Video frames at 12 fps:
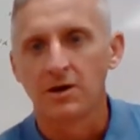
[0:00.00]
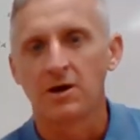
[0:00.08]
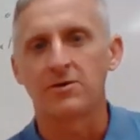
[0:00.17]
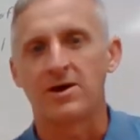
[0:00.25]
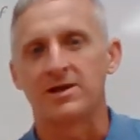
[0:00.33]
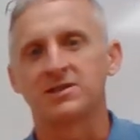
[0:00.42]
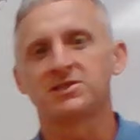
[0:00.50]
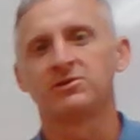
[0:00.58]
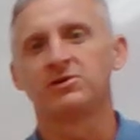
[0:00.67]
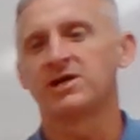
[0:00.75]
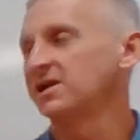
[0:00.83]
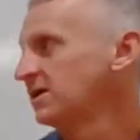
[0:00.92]
All right, let's
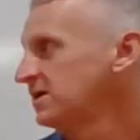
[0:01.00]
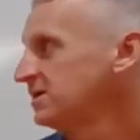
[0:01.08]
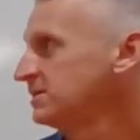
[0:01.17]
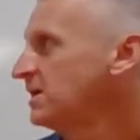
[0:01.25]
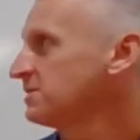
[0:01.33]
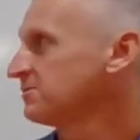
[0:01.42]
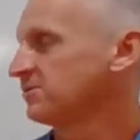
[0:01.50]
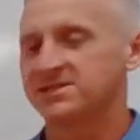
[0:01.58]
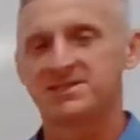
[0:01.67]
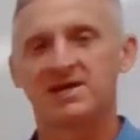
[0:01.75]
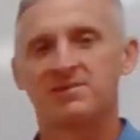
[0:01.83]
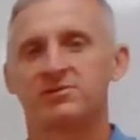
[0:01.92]
look at another
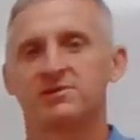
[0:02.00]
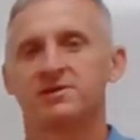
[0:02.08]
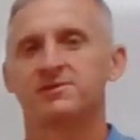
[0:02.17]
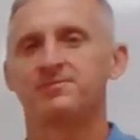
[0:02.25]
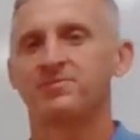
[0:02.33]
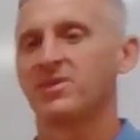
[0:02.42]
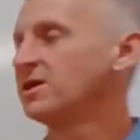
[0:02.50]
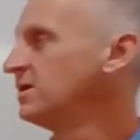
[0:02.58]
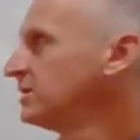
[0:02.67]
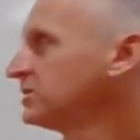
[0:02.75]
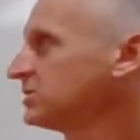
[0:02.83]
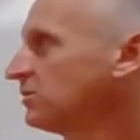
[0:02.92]
example here.
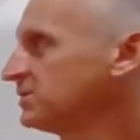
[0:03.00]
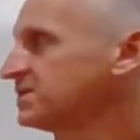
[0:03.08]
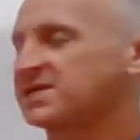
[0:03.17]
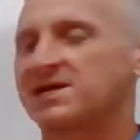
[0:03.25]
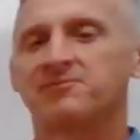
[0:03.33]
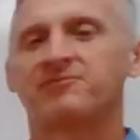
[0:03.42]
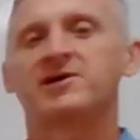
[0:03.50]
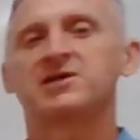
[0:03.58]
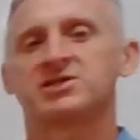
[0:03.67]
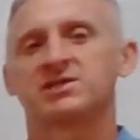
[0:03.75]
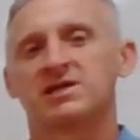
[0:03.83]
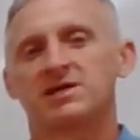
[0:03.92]
So the same
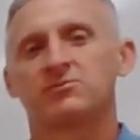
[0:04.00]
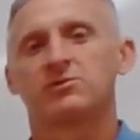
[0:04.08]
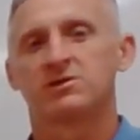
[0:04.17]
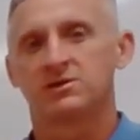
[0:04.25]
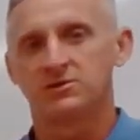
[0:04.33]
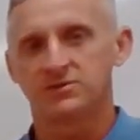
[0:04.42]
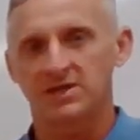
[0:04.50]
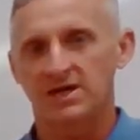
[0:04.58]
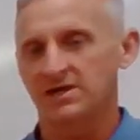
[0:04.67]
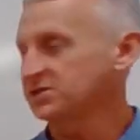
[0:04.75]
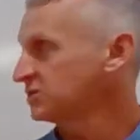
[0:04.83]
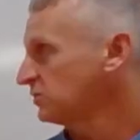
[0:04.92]
function again, we're going to use
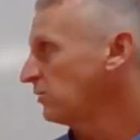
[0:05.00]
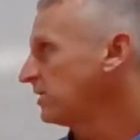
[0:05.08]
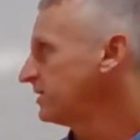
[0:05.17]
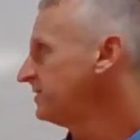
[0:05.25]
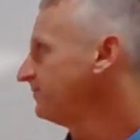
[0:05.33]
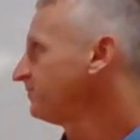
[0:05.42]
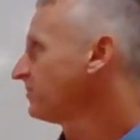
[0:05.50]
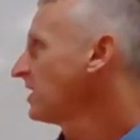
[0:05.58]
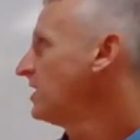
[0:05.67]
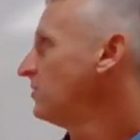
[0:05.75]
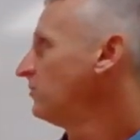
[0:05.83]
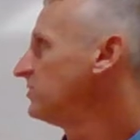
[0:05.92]
x squared.
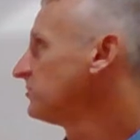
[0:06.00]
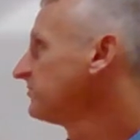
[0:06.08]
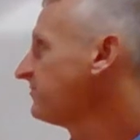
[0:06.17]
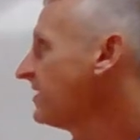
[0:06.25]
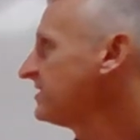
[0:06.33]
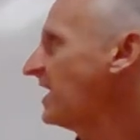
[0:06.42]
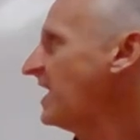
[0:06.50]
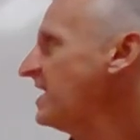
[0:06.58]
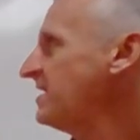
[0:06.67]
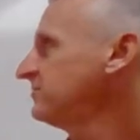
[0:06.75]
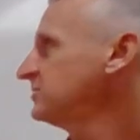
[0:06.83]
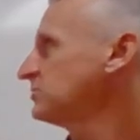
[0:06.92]
We want to find the
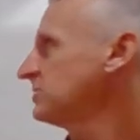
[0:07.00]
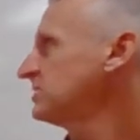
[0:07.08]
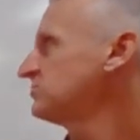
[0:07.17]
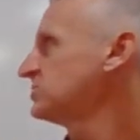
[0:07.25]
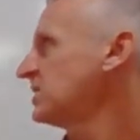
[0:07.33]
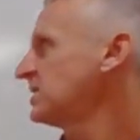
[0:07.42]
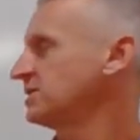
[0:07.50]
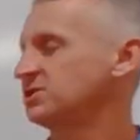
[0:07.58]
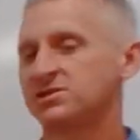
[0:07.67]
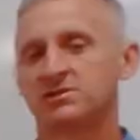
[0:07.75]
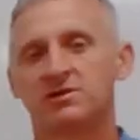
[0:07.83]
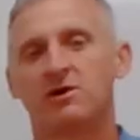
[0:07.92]
average rate of
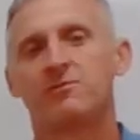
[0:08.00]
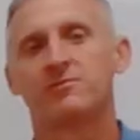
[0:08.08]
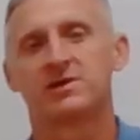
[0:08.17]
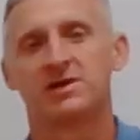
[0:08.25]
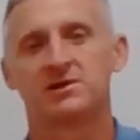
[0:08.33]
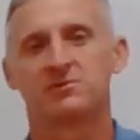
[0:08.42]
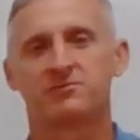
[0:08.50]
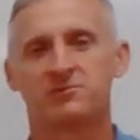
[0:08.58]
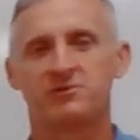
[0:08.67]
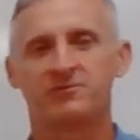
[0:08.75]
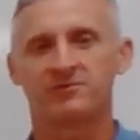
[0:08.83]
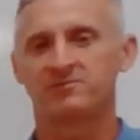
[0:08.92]
change over the
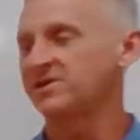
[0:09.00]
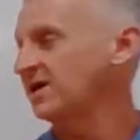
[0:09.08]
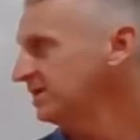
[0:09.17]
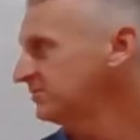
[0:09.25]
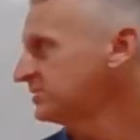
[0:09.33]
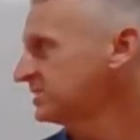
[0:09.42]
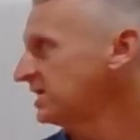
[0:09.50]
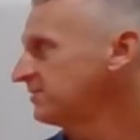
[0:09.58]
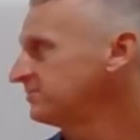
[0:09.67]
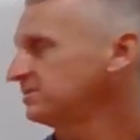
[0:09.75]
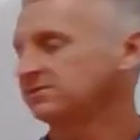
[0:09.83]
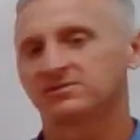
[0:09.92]
interval from
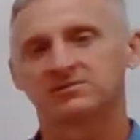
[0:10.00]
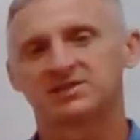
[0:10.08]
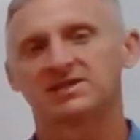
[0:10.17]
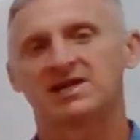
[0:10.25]
-7 to